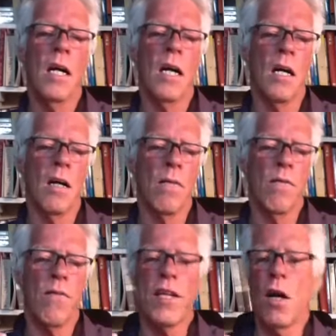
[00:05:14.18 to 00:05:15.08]
of
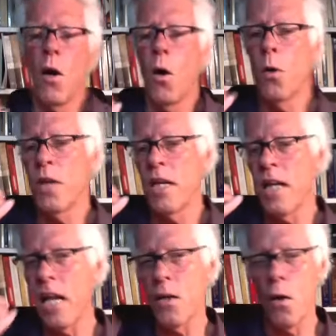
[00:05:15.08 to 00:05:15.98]
the
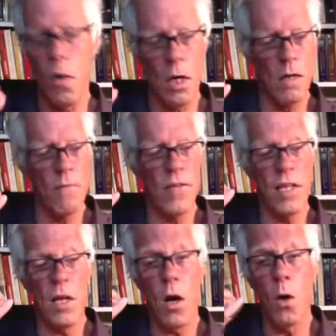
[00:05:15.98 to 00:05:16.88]

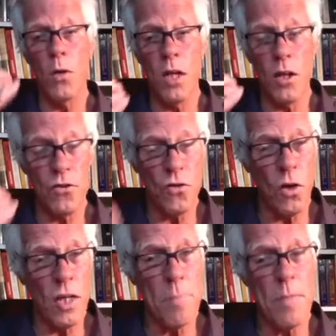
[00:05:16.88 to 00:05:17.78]

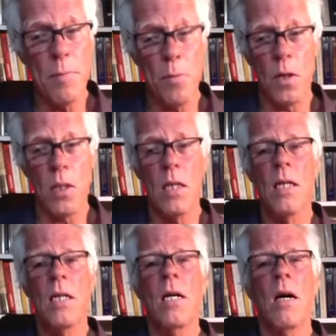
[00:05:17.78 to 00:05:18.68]
Haudenosaunee people,
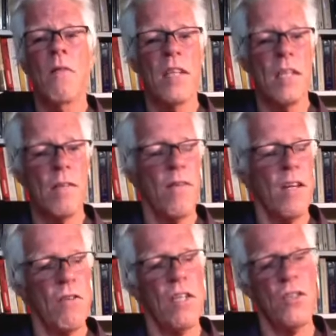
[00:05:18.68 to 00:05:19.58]
of the
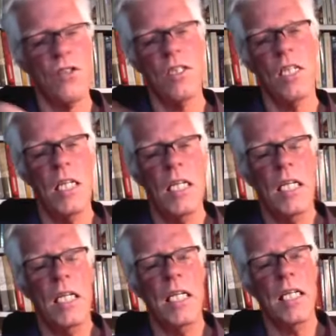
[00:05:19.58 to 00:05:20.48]
Confederation
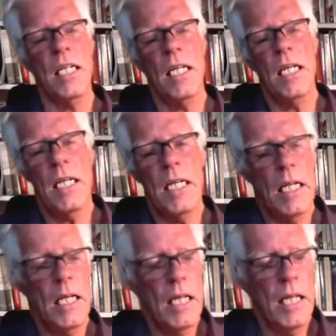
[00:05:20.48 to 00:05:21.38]
in
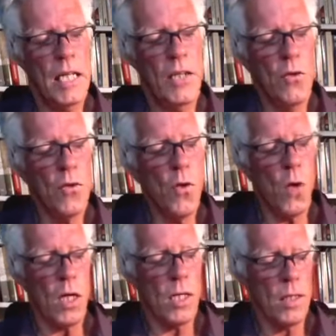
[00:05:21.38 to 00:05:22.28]
New York.